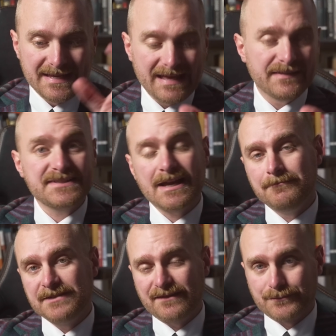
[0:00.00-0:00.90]
Now, this
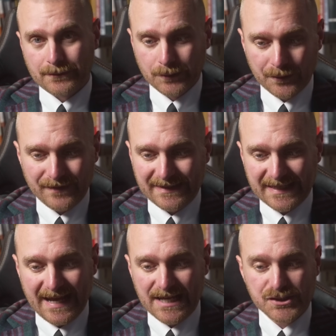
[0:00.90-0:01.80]
comes after a lot of
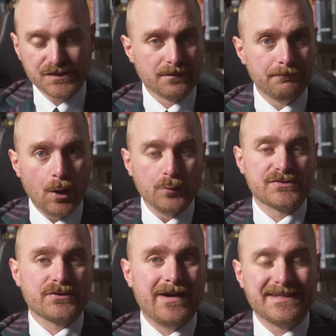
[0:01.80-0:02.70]
allegations from both
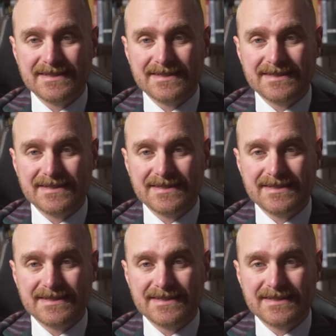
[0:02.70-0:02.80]
sides